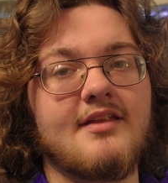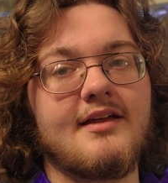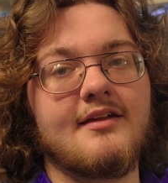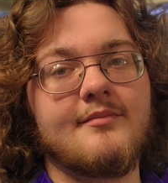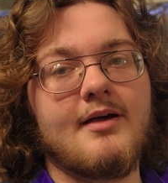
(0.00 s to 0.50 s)

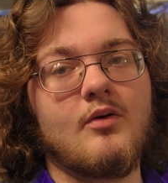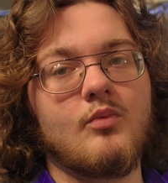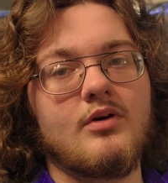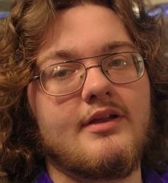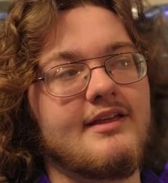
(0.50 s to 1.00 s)
negative about
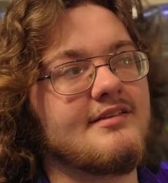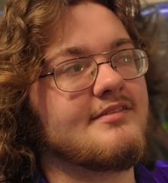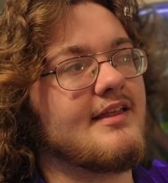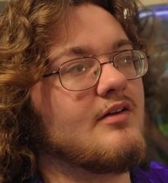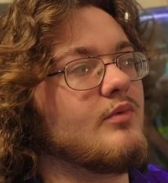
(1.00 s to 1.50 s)
wood is
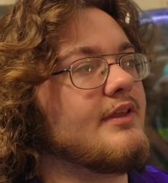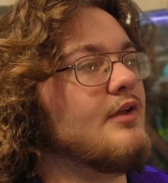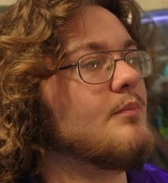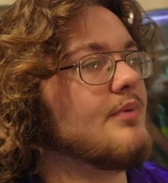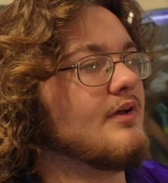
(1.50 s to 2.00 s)
that when you
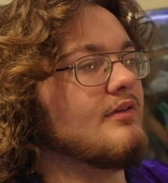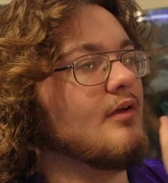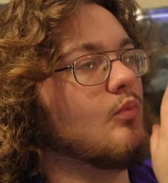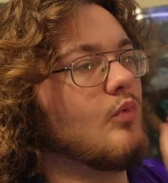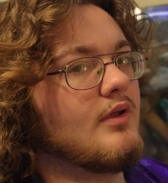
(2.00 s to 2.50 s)
build a
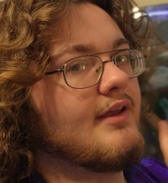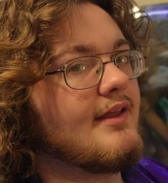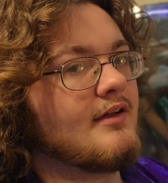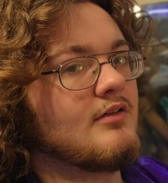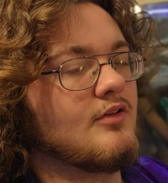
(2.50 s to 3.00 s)
wooden
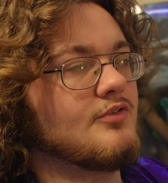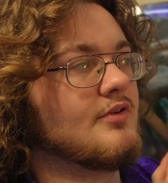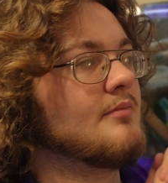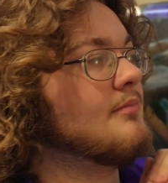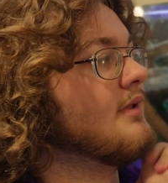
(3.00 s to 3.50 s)

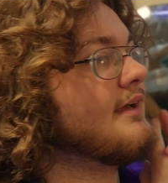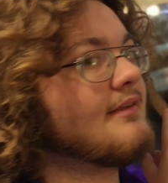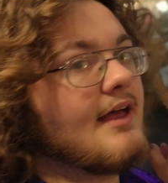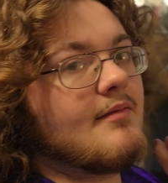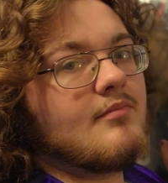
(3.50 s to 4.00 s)
enclosure like
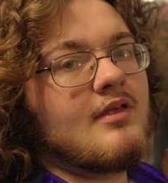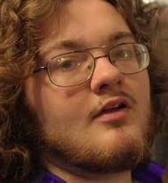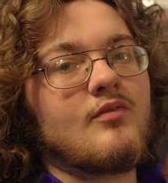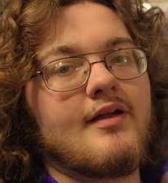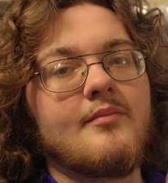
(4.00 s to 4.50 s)
that,
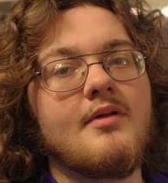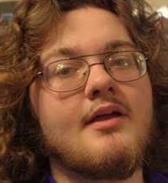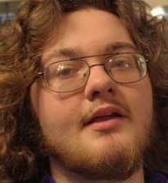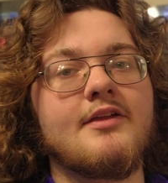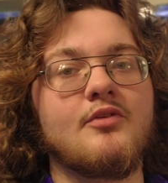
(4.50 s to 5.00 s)
right?
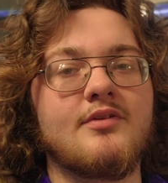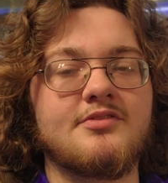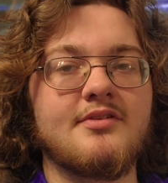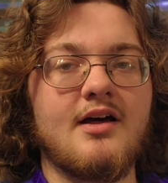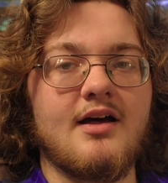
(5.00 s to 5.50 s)
You
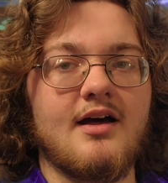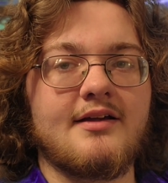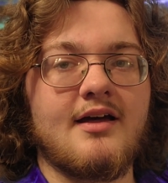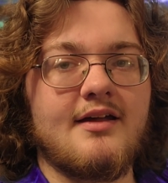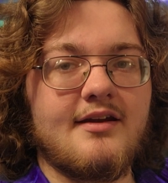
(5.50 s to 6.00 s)

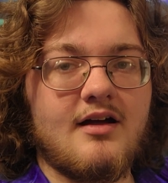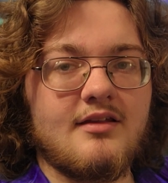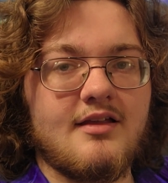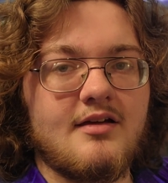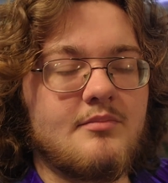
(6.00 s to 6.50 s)
cut it
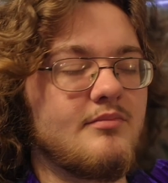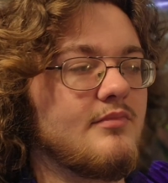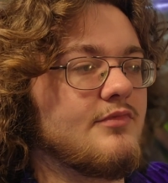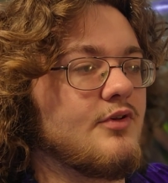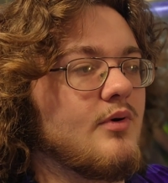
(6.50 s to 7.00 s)
all up,
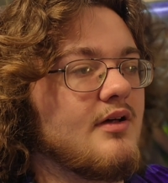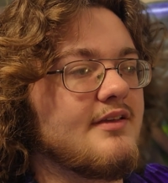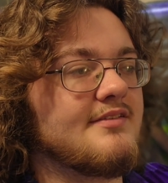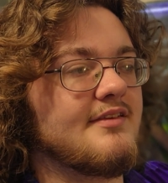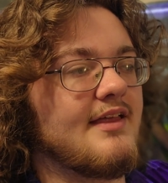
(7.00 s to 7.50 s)
do all
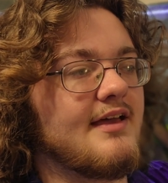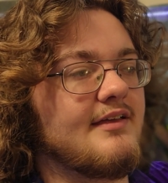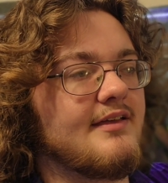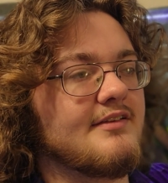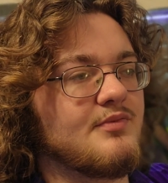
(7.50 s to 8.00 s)
this and
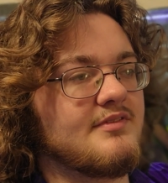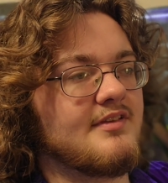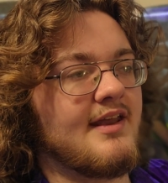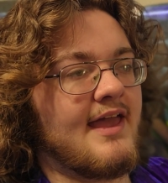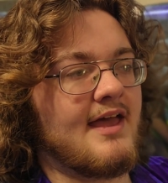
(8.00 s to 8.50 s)
that. Guess what's
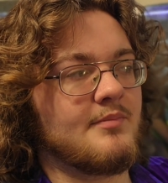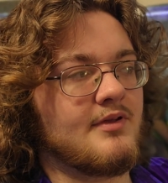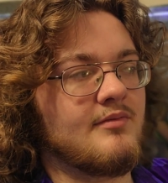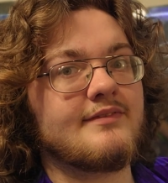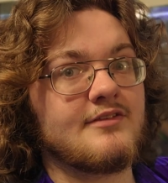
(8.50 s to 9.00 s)
gonna happen?
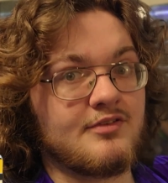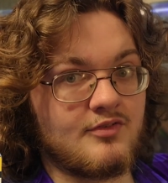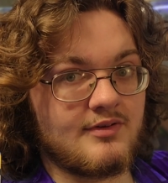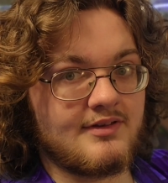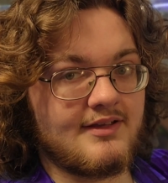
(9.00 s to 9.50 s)
You have to
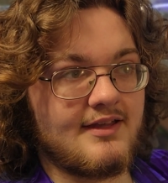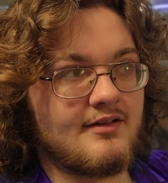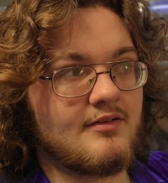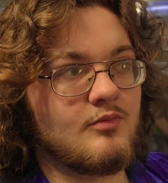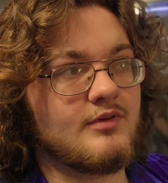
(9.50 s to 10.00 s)
screw it
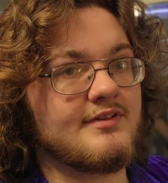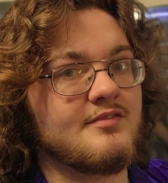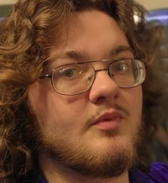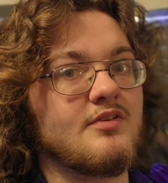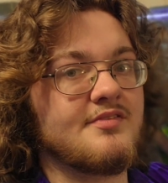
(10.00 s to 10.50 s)
together, which is
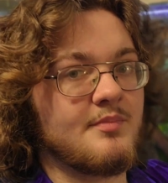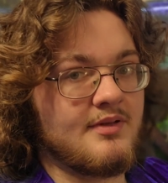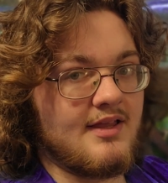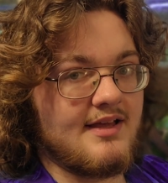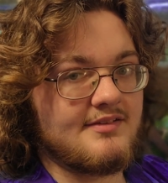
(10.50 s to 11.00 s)
more
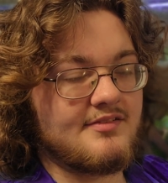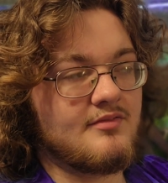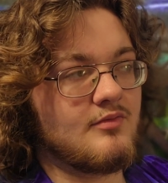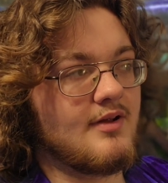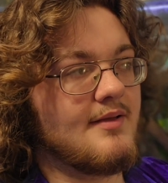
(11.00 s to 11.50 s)
supplies,
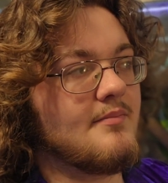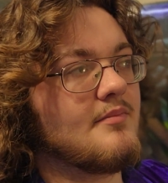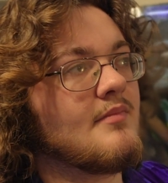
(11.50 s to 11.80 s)
right?